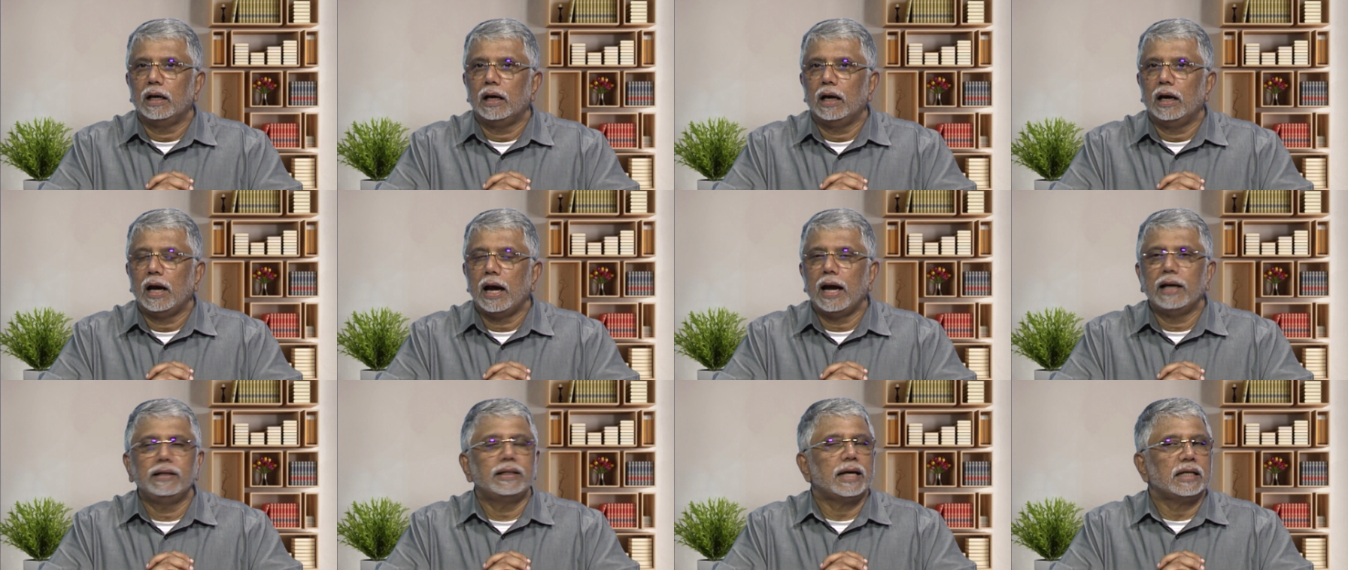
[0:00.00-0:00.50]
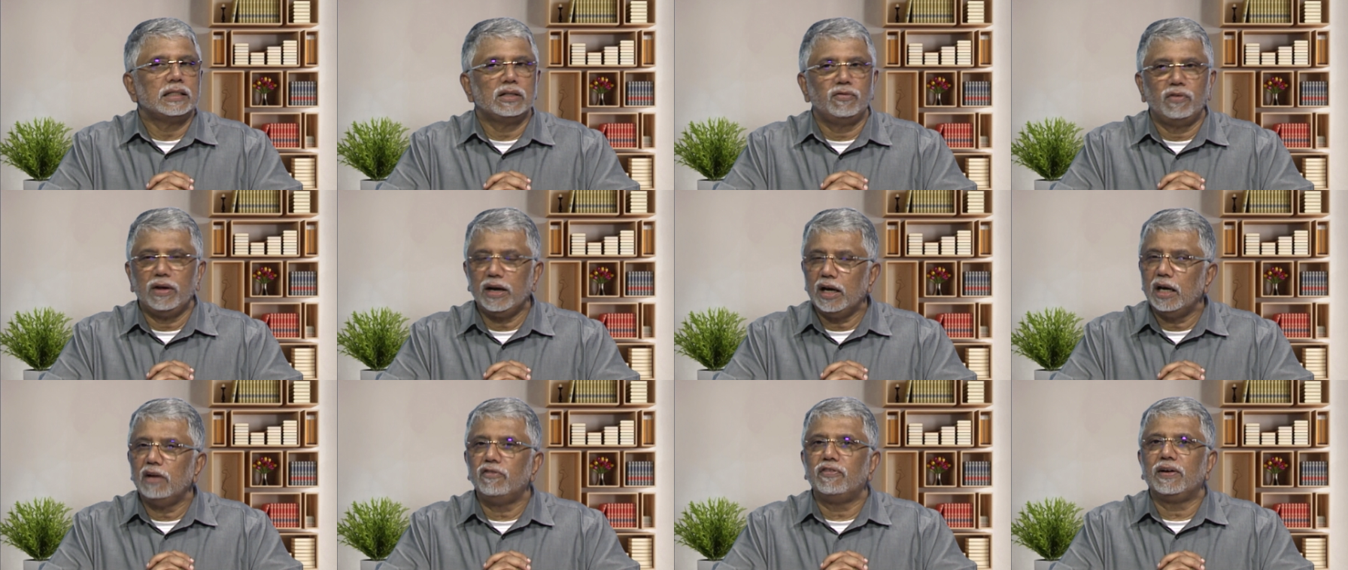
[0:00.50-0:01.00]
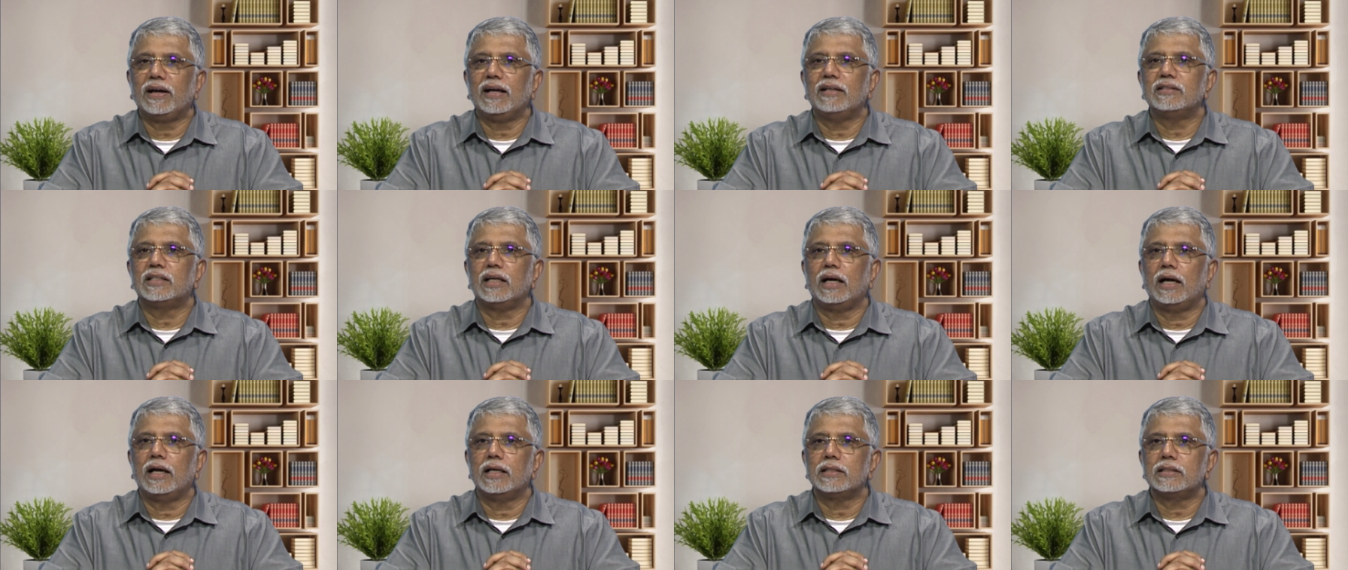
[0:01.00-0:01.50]
And that's a very difficult
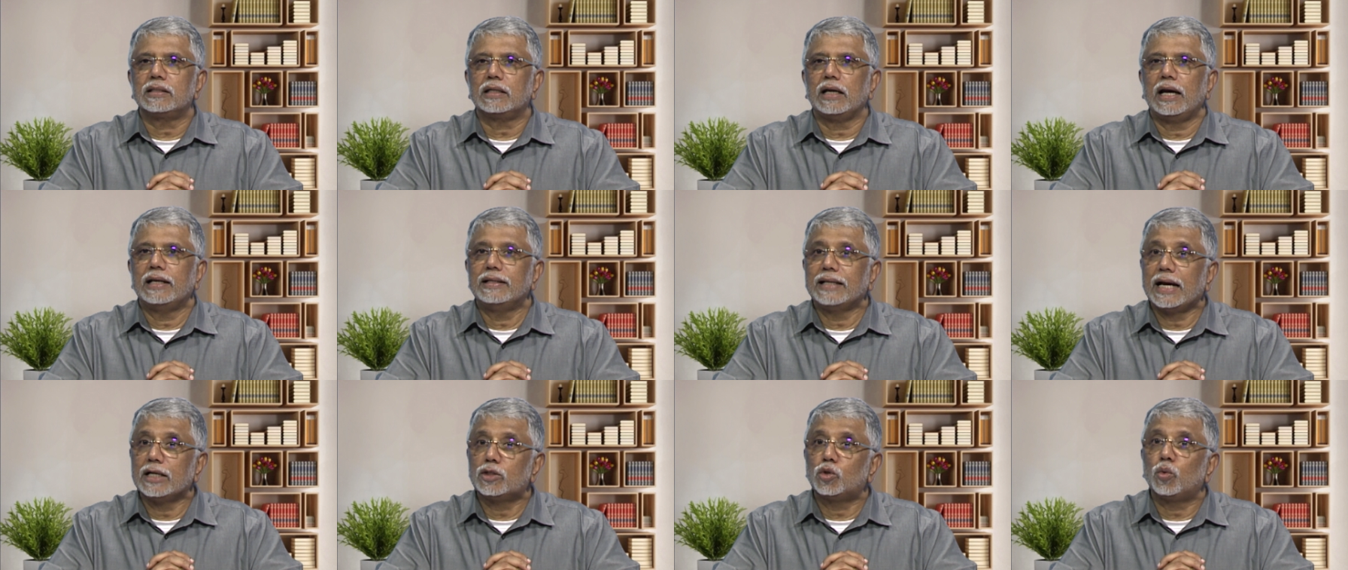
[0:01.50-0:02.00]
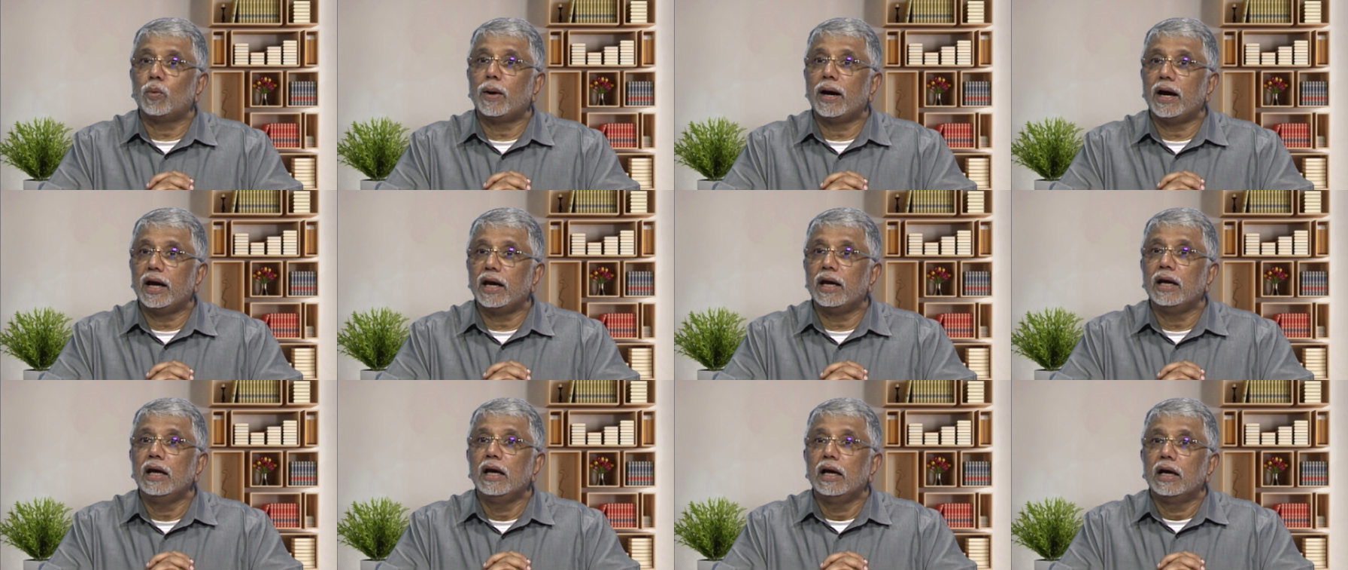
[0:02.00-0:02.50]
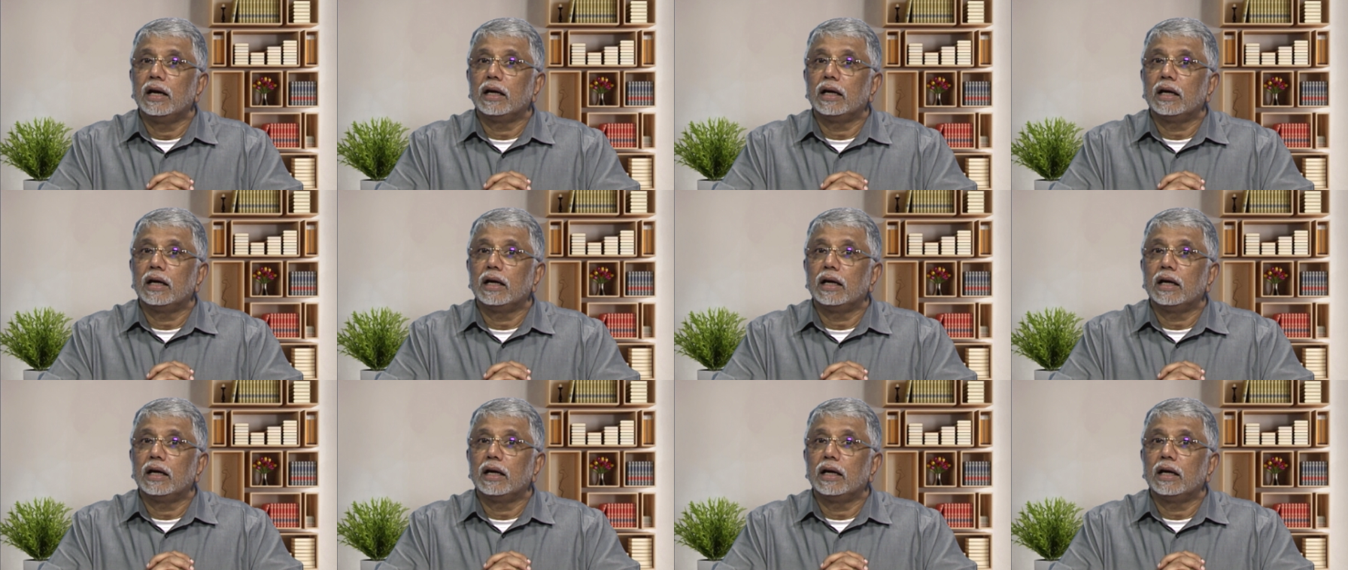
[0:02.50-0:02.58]
task, and that's why